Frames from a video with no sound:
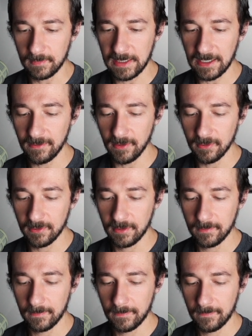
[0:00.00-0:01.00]
Download.
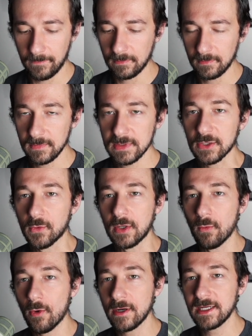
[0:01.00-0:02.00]
It's a
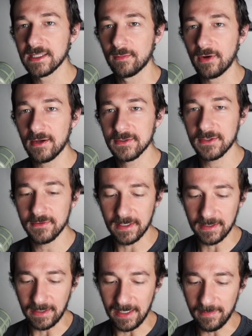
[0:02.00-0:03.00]
quick warning in the browser
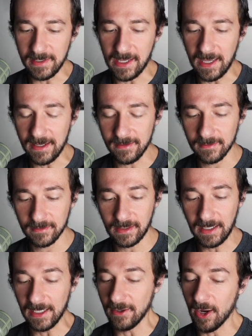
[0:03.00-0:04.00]
that an APK
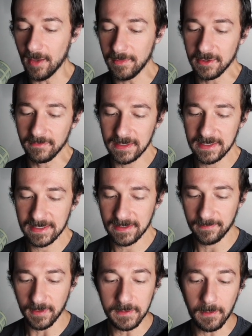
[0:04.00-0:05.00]
can harm your device,
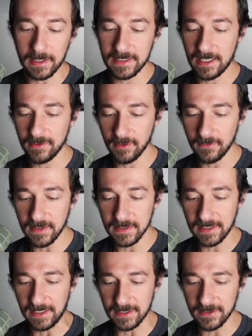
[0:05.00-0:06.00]
but we want to download
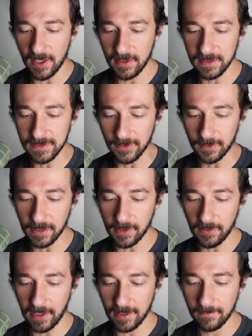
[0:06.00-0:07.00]
this and install it, so click
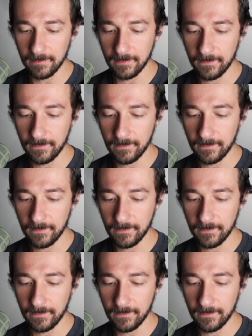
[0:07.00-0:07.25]
OK.